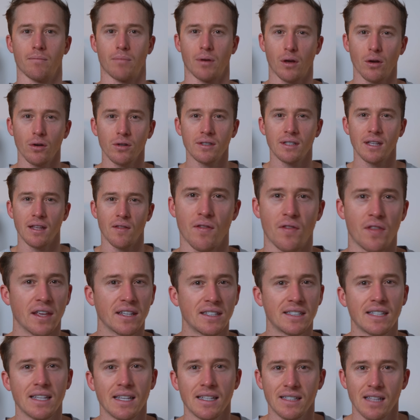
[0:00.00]
Because
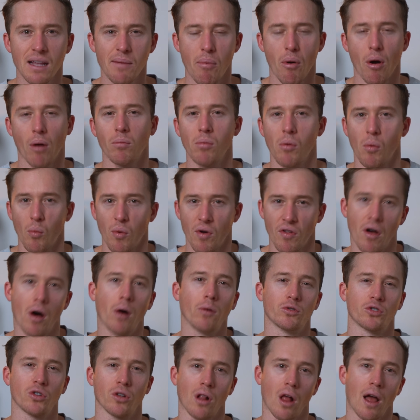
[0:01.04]
this is the problem with
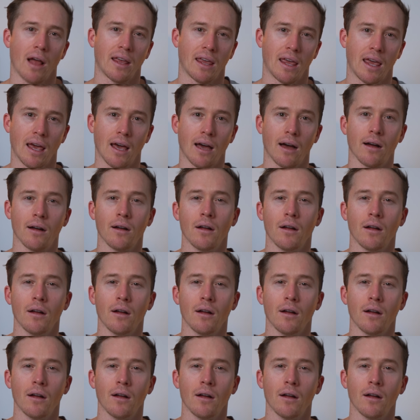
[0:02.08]
ultralight gear.